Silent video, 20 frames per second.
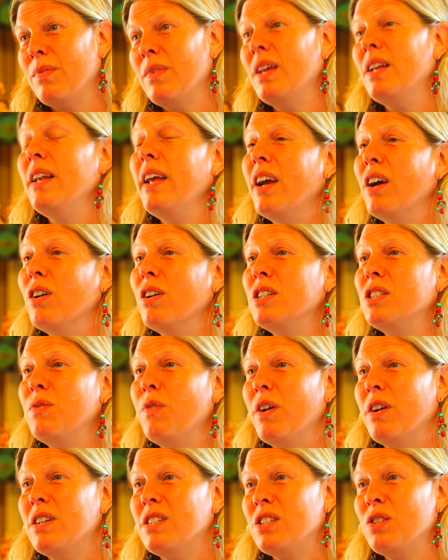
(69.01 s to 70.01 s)
And air is
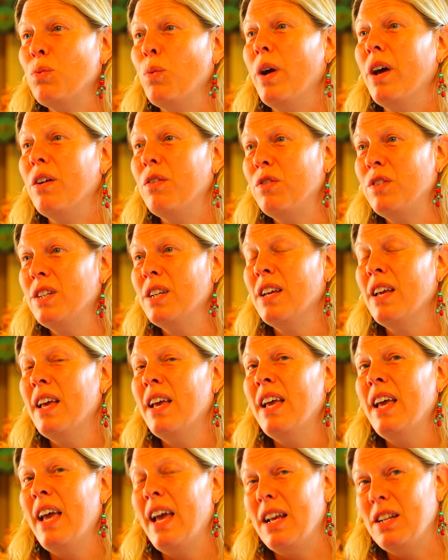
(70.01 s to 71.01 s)
very swift.
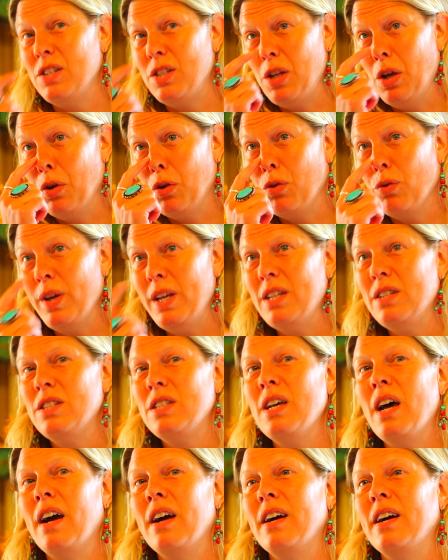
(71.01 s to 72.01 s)
And so green
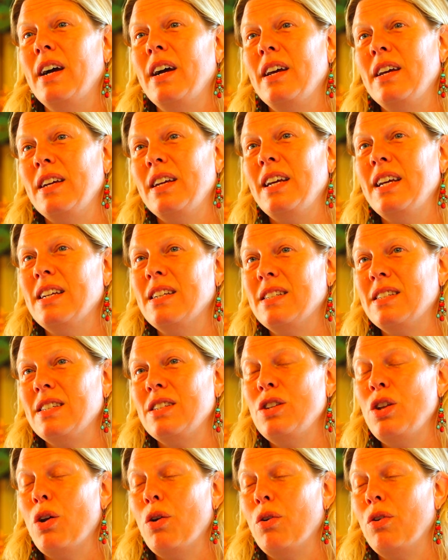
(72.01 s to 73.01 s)
Tara is
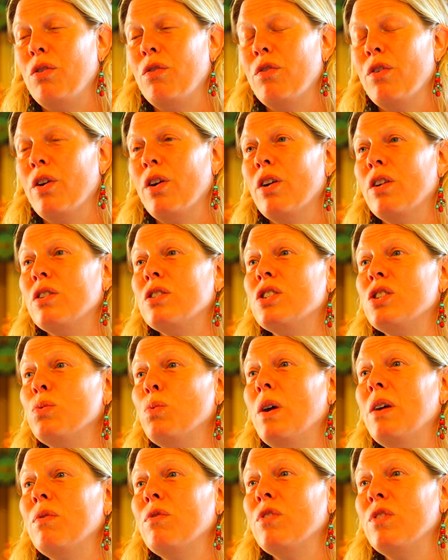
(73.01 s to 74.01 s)
known for her
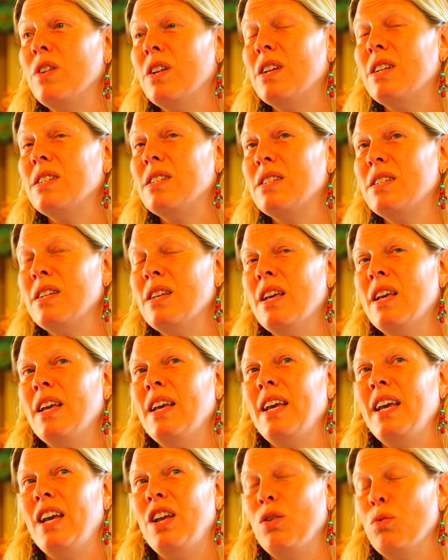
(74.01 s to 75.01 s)
swiftness
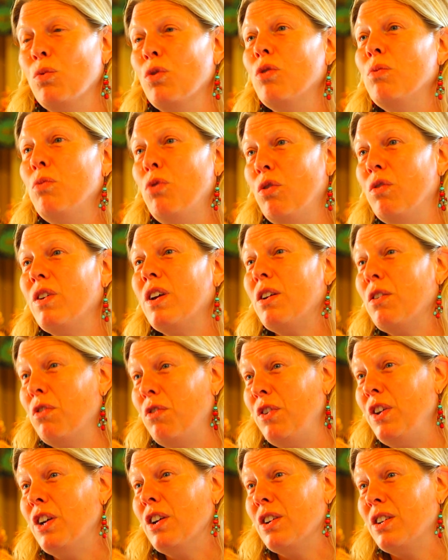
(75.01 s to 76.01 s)
in removing
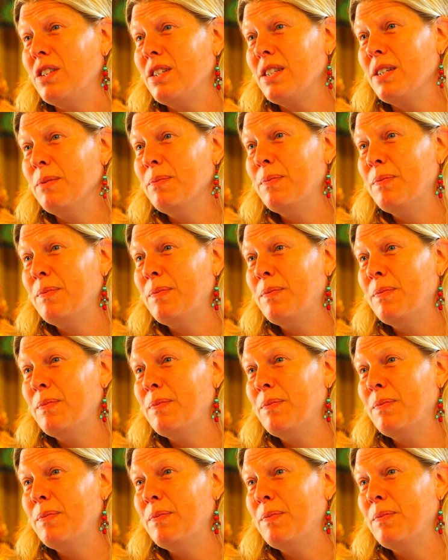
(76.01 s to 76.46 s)
fears.